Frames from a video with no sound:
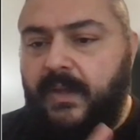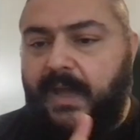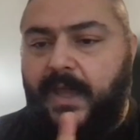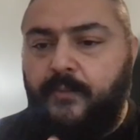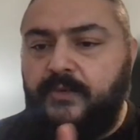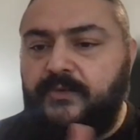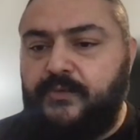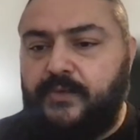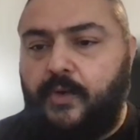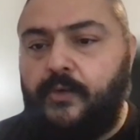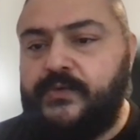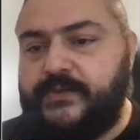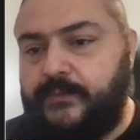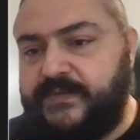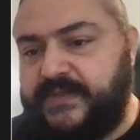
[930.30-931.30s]
I want to
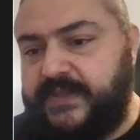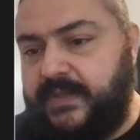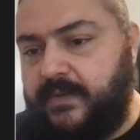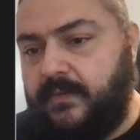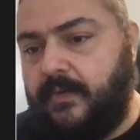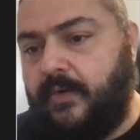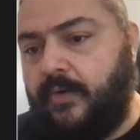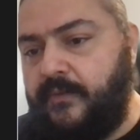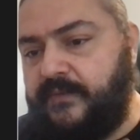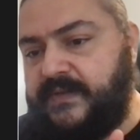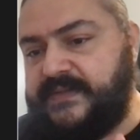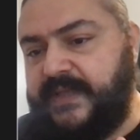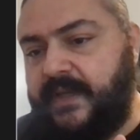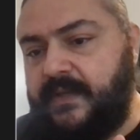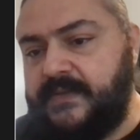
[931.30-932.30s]
also see all of
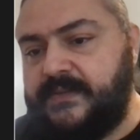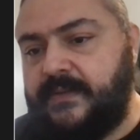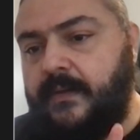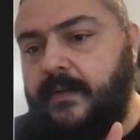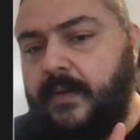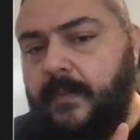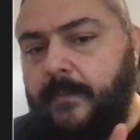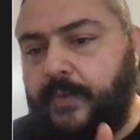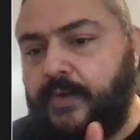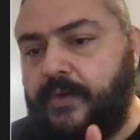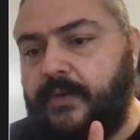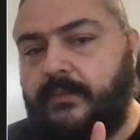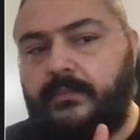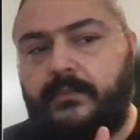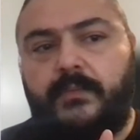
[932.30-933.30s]
the sales
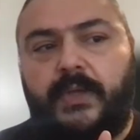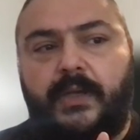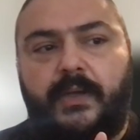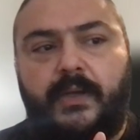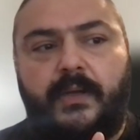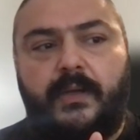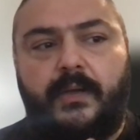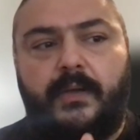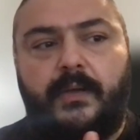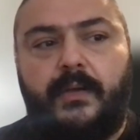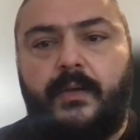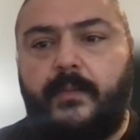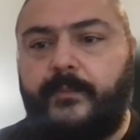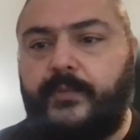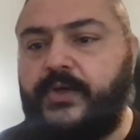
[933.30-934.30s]
per
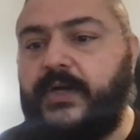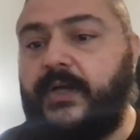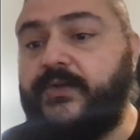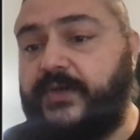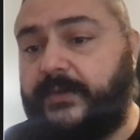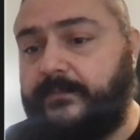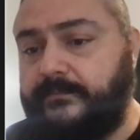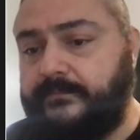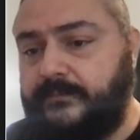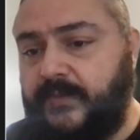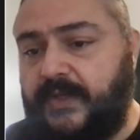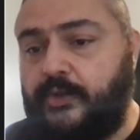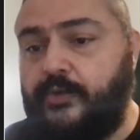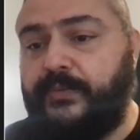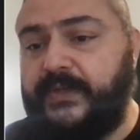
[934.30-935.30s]
country.
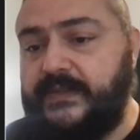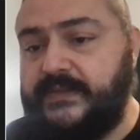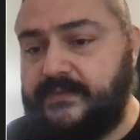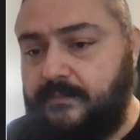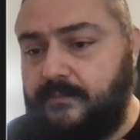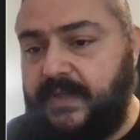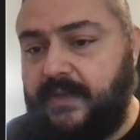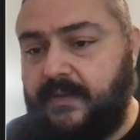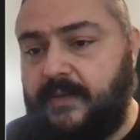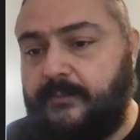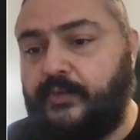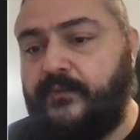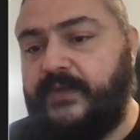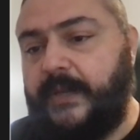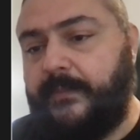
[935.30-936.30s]
Can you please
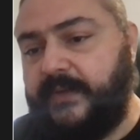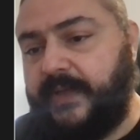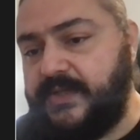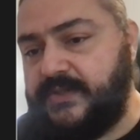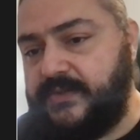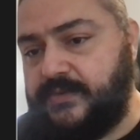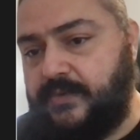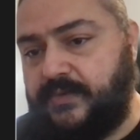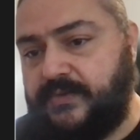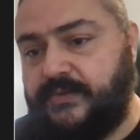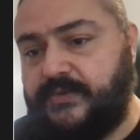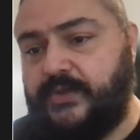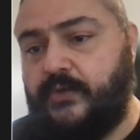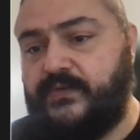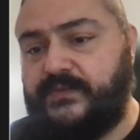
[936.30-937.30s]
improve the application so it
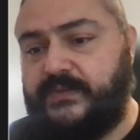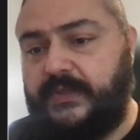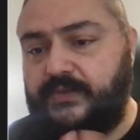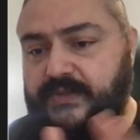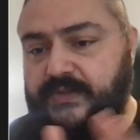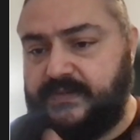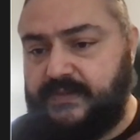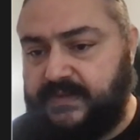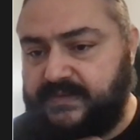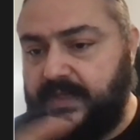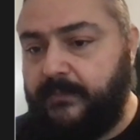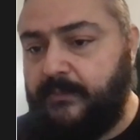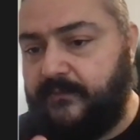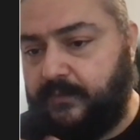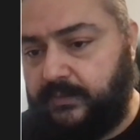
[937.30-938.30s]
shows not just the
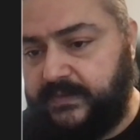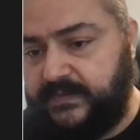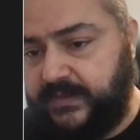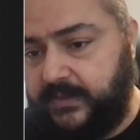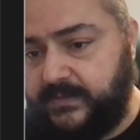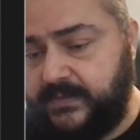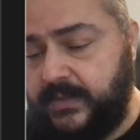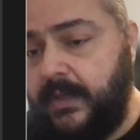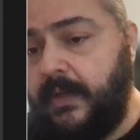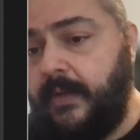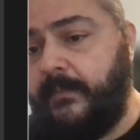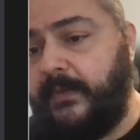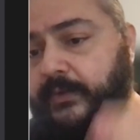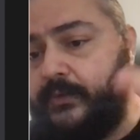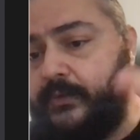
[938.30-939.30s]
sum of all the sales,
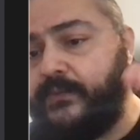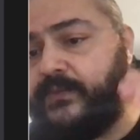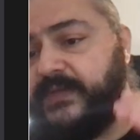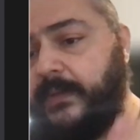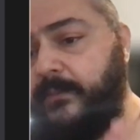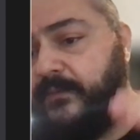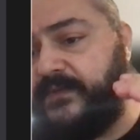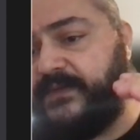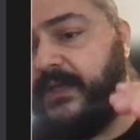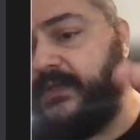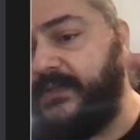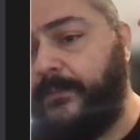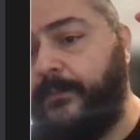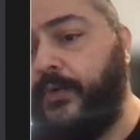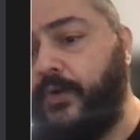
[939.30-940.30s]
but also sum of
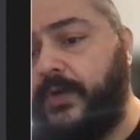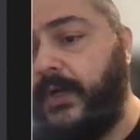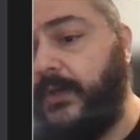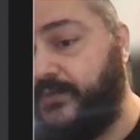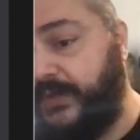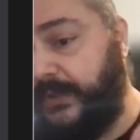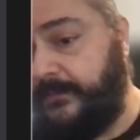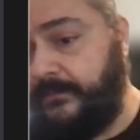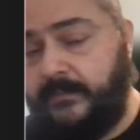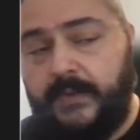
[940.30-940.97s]
sales per country?